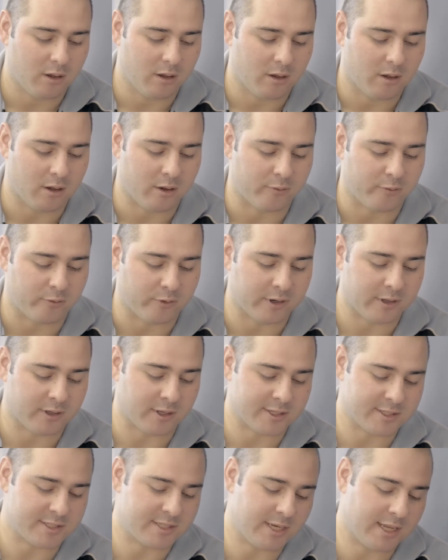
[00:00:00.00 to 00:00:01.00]
I've
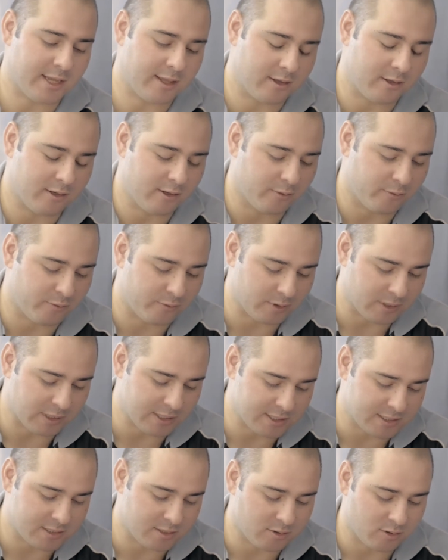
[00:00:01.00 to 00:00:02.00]
realised now that you've
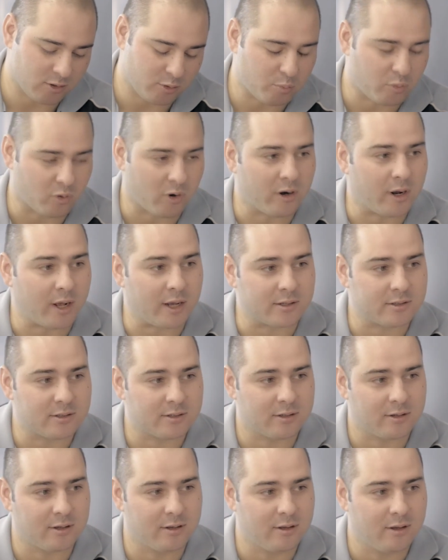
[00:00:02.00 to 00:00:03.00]
released a new
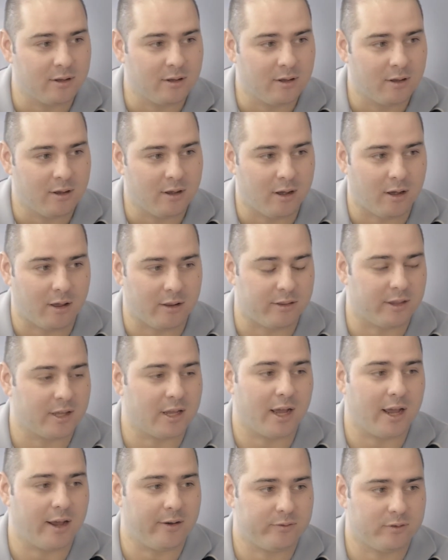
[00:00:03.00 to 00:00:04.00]
product, I
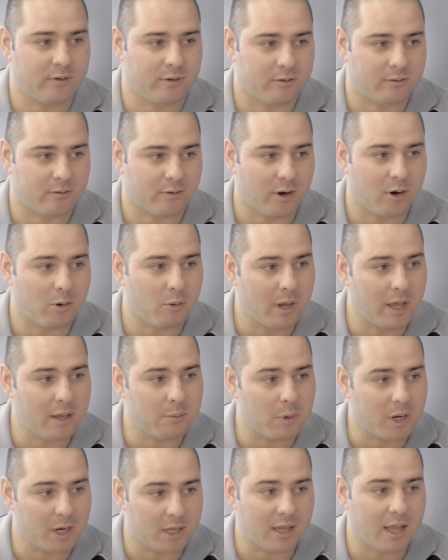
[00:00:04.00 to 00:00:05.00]
think I have to throw away
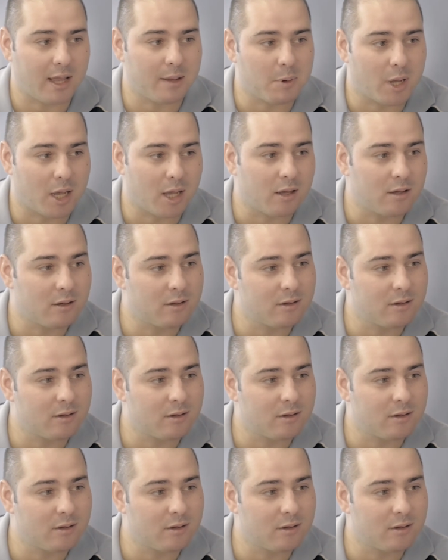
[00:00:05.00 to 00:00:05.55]
my clay bar.